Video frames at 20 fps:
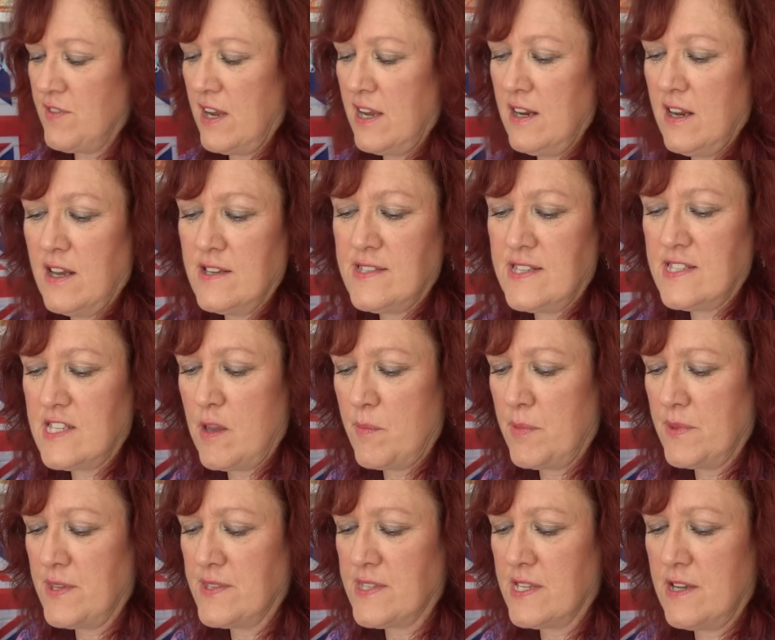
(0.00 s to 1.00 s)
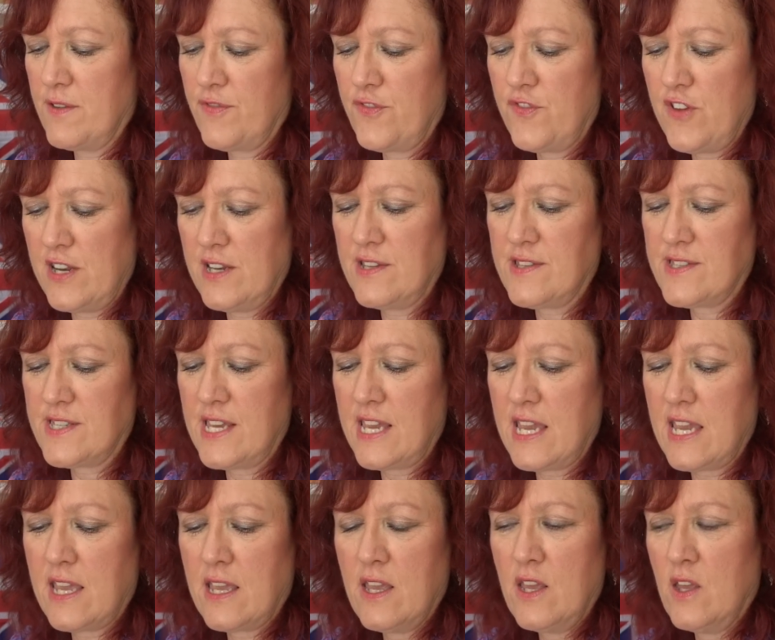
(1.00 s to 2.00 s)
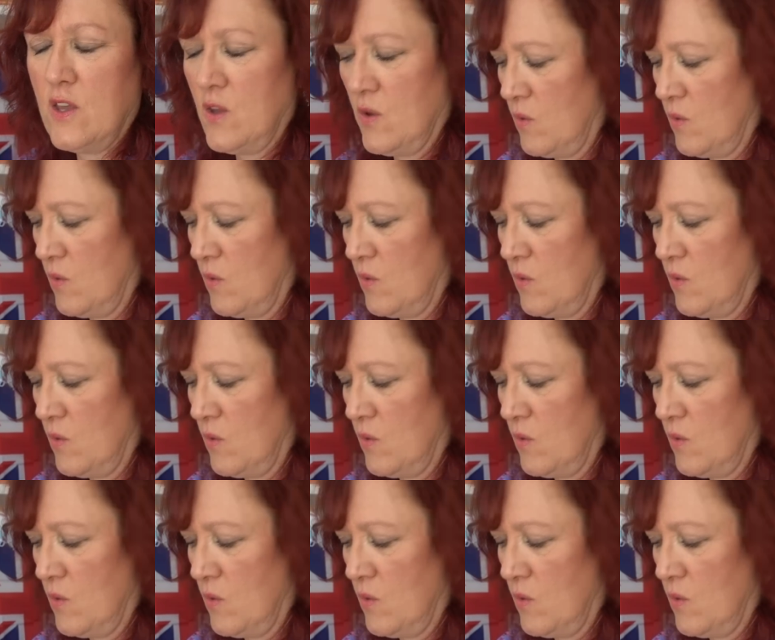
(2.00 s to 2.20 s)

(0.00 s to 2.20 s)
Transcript: realises it, but there's an affinity